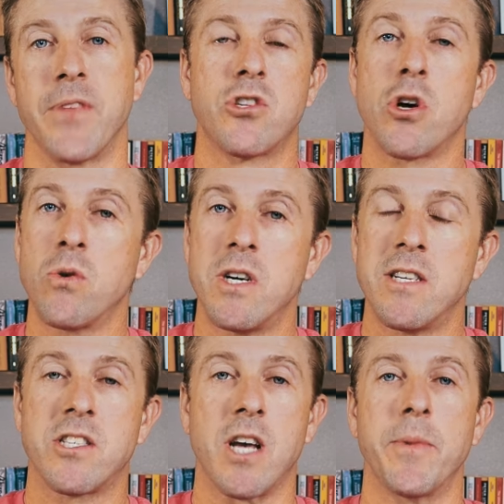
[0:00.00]
So
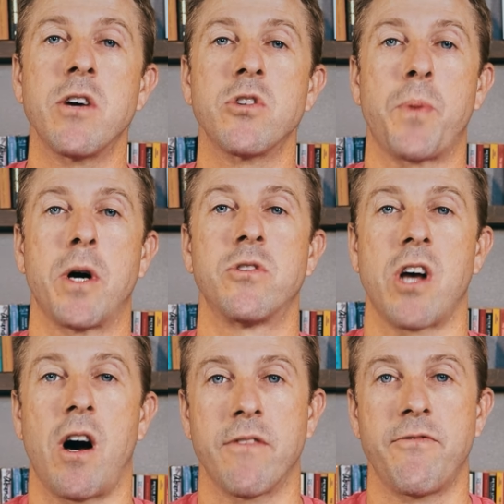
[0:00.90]
some of those posts
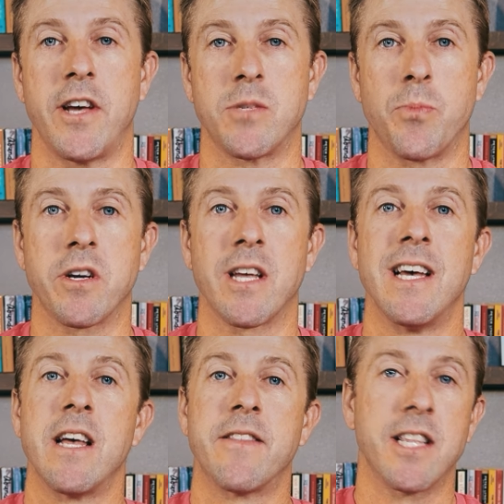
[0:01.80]
on Facebook
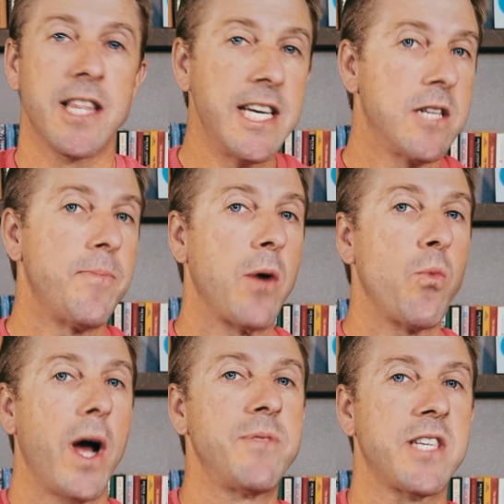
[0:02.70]
that lead to my
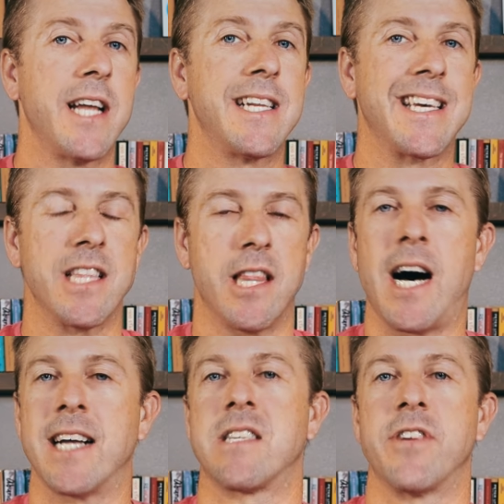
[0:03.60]
website get
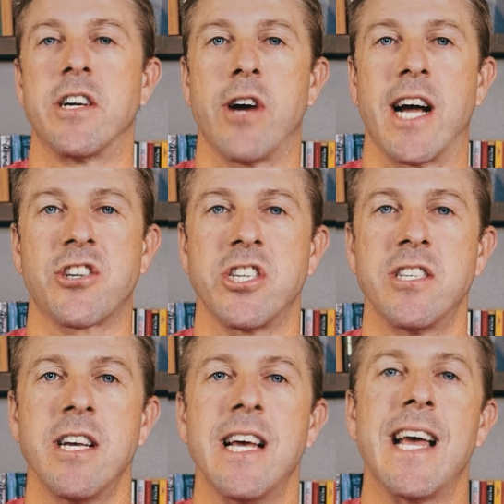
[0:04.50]
lots of interaction